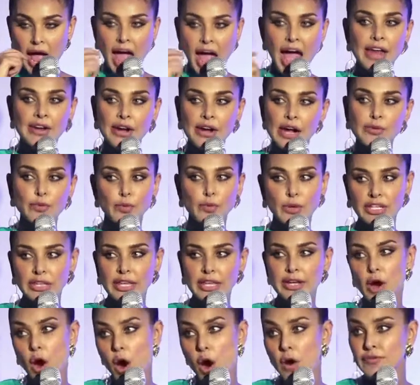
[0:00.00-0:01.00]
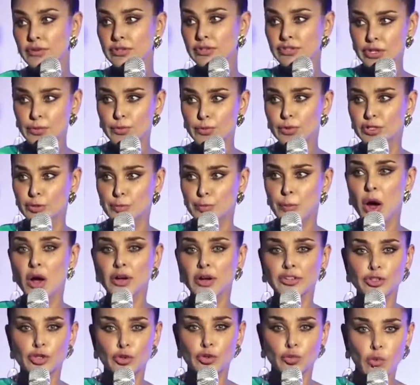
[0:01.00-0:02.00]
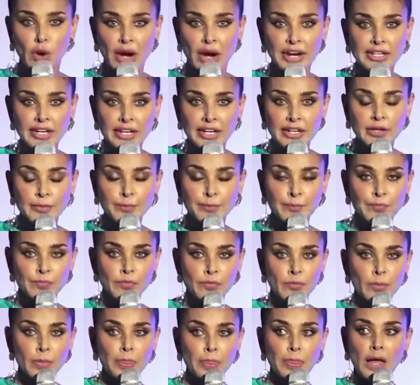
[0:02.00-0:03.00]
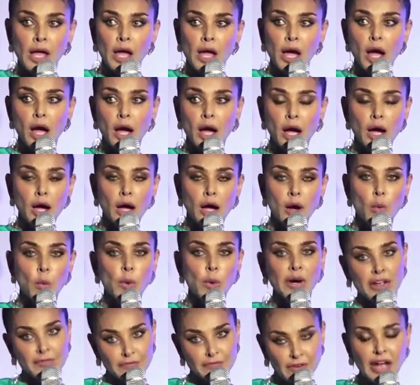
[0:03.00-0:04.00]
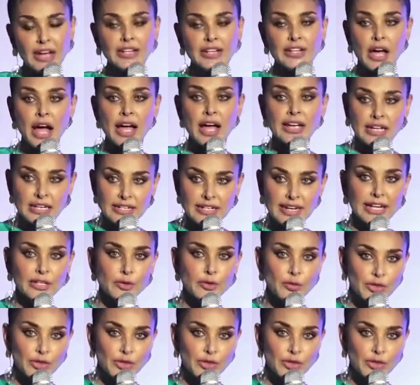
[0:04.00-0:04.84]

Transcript: And I really obviously respond to writing. What I find I connect